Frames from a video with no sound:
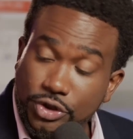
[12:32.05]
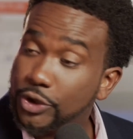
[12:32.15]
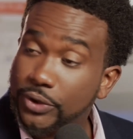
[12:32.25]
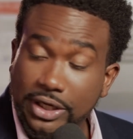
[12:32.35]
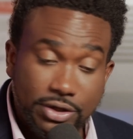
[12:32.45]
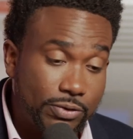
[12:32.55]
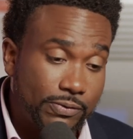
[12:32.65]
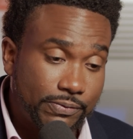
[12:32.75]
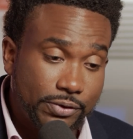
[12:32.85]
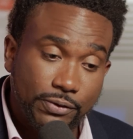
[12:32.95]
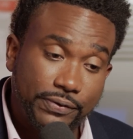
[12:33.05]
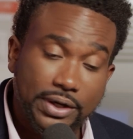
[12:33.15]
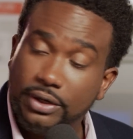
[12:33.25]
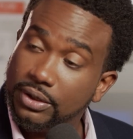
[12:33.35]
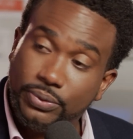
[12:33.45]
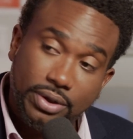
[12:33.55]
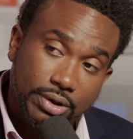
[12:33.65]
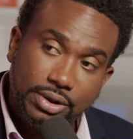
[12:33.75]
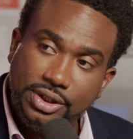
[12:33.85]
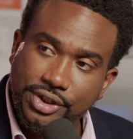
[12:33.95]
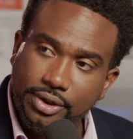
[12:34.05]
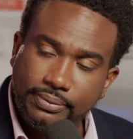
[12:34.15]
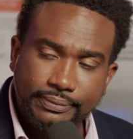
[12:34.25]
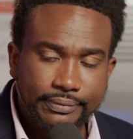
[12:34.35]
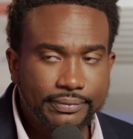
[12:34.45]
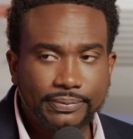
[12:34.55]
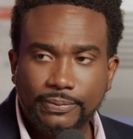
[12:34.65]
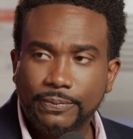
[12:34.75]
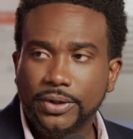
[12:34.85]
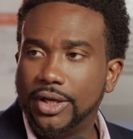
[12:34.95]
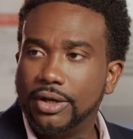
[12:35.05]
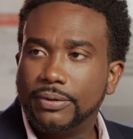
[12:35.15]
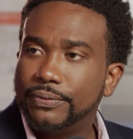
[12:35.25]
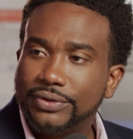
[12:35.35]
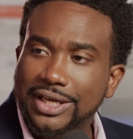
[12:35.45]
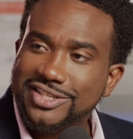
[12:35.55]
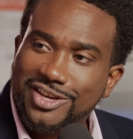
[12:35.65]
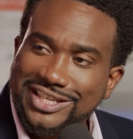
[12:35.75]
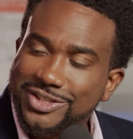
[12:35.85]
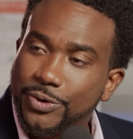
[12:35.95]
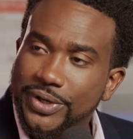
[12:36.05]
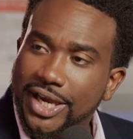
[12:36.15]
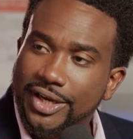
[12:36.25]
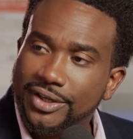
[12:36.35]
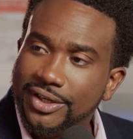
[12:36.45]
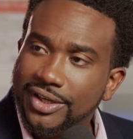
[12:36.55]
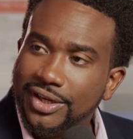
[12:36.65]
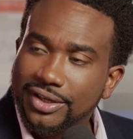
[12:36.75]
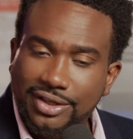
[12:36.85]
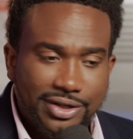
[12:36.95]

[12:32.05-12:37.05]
show that you you fit in with our culture you know that's that's how we hire you